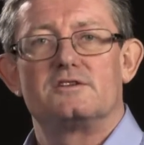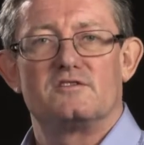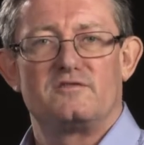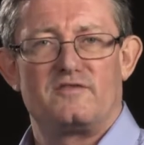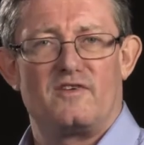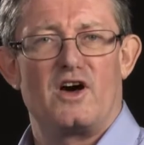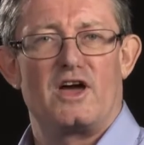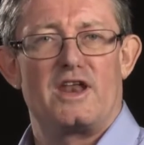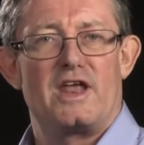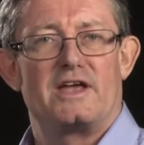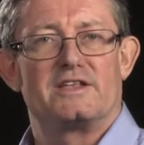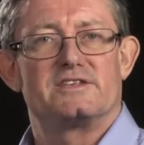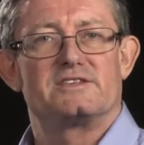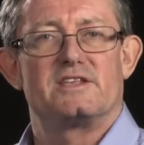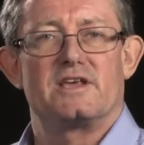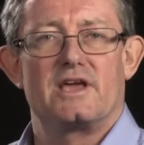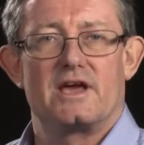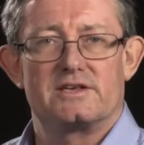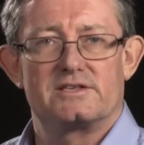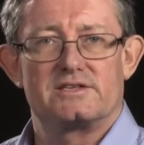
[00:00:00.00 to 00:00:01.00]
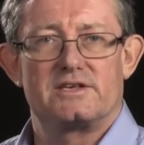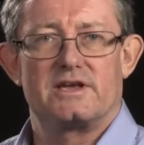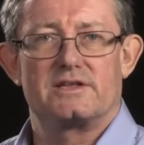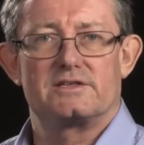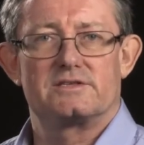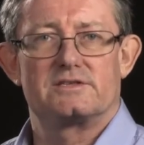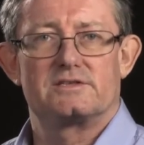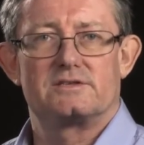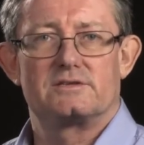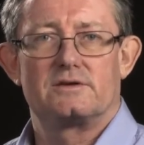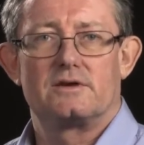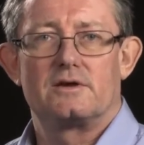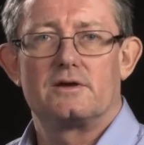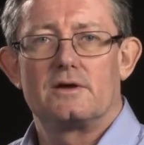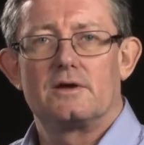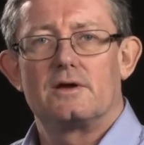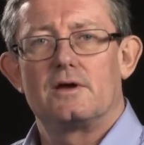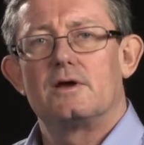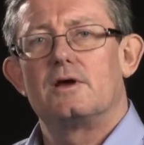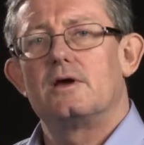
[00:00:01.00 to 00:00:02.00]
to finance the assets,
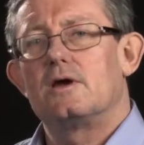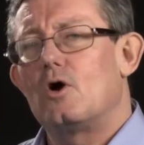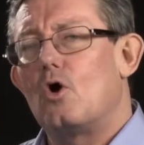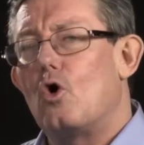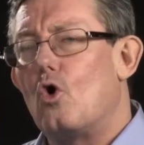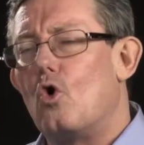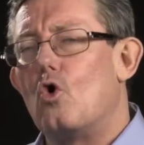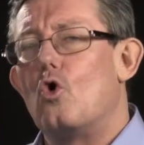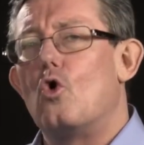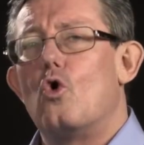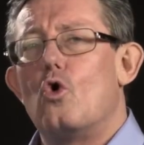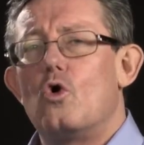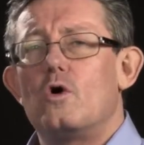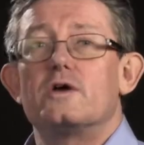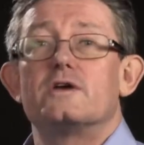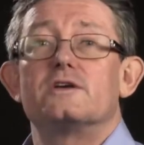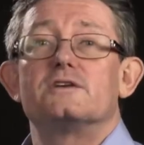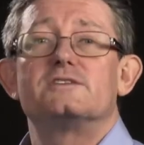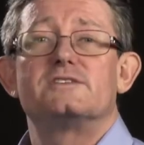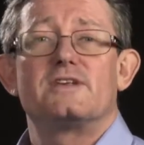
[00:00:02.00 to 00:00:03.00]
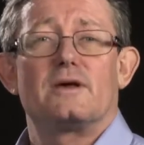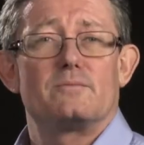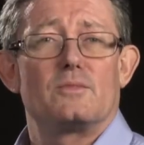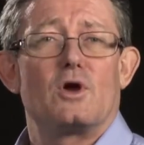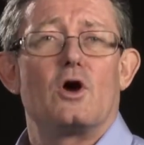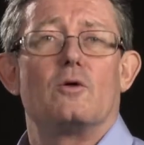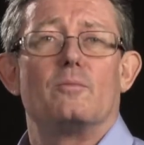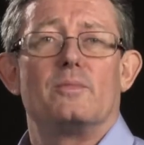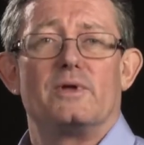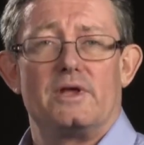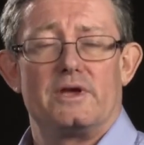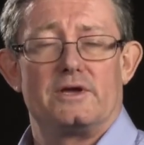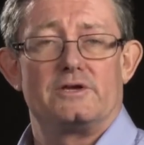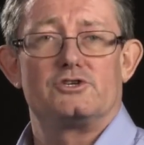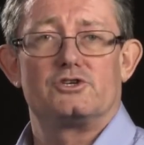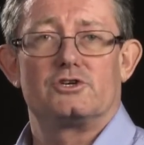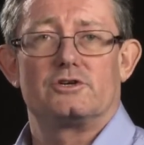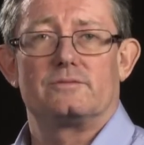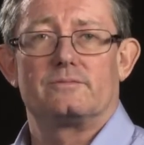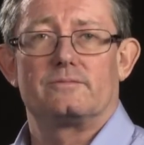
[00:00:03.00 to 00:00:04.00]
or some
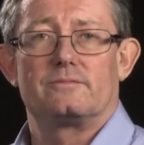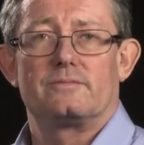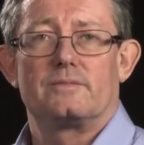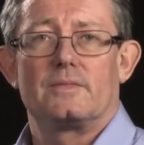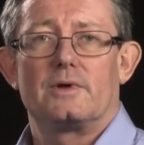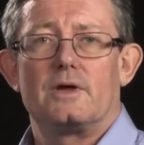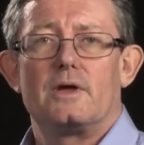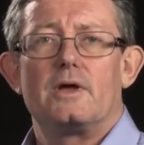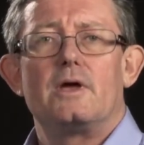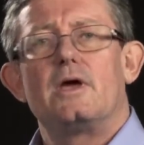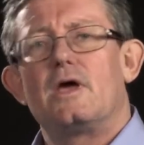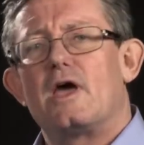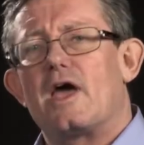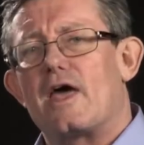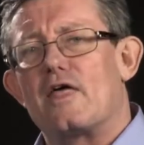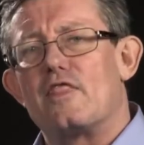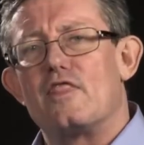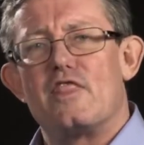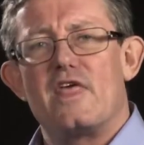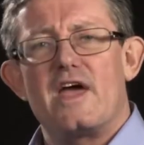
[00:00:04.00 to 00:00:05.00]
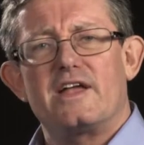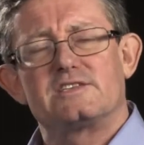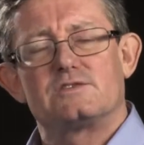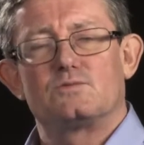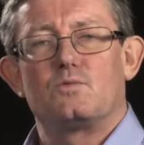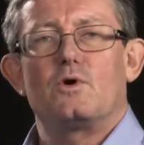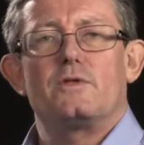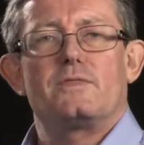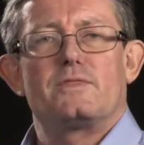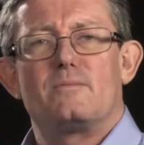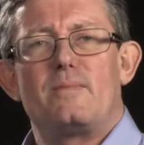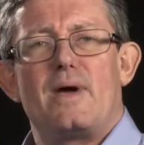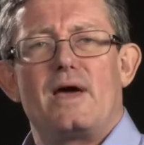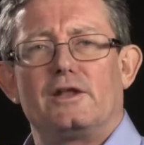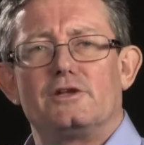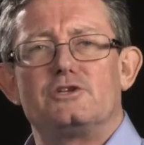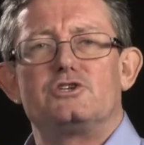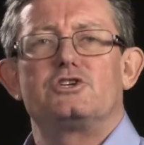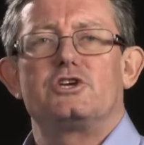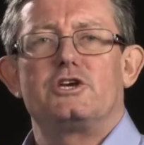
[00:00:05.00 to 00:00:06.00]
combination. And that's what the
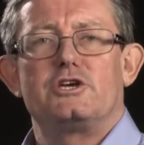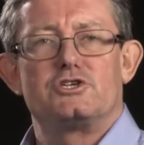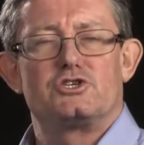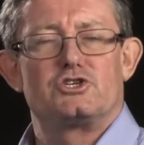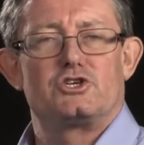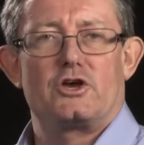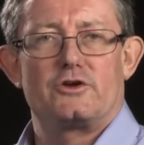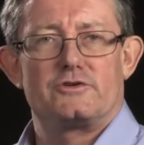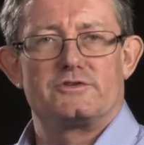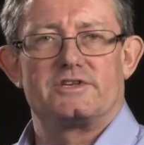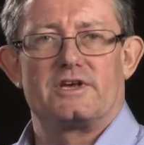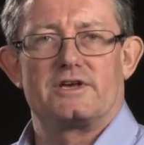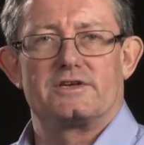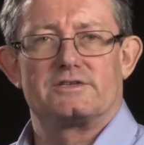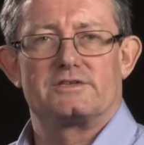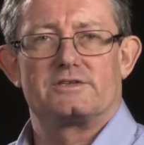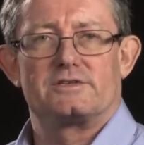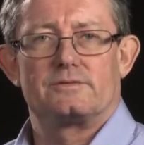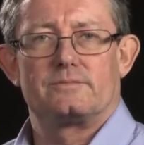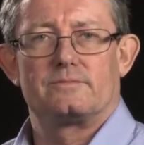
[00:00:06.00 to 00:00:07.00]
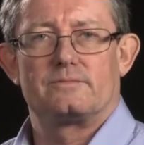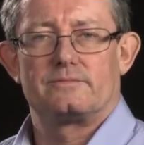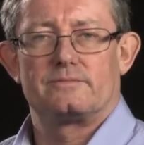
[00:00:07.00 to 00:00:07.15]
balance sheet shows us.